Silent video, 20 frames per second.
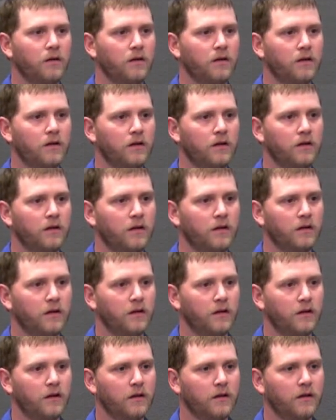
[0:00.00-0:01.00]

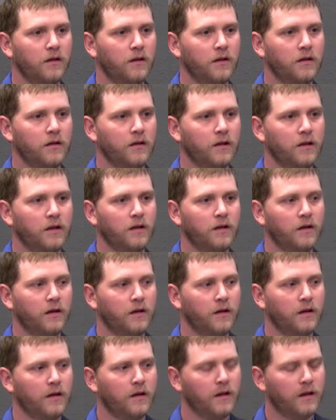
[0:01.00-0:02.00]

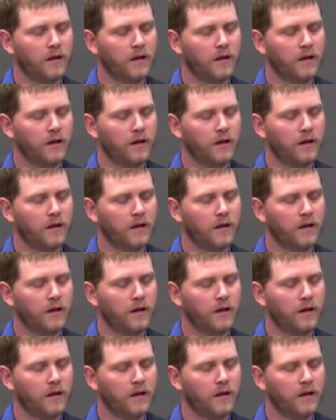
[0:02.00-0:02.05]
Nothing is said.